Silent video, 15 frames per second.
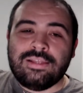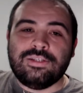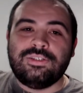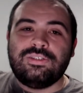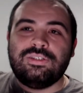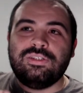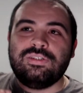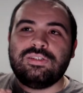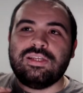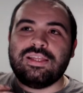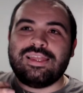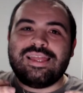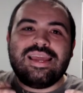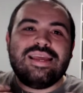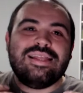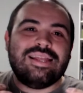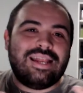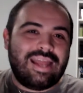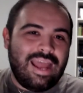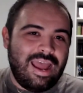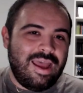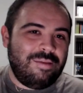It's just a thing that
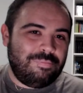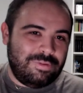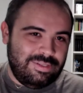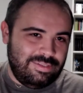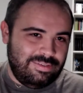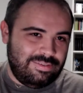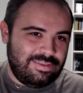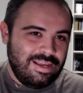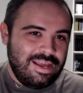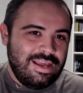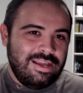happens.